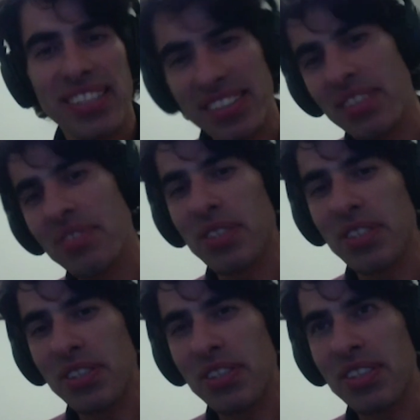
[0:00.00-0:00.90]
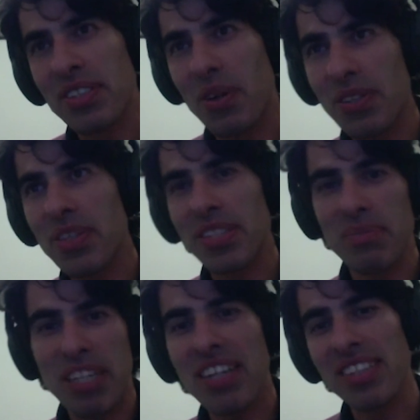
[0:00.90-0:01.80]
the different contrast
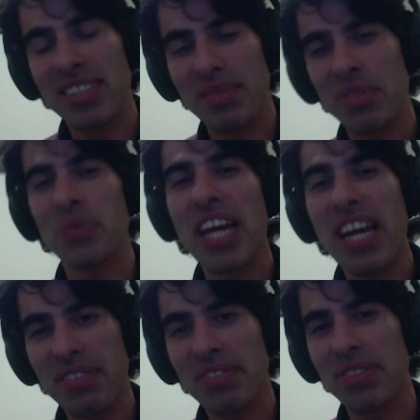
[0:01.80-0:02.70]
mechanisms we have.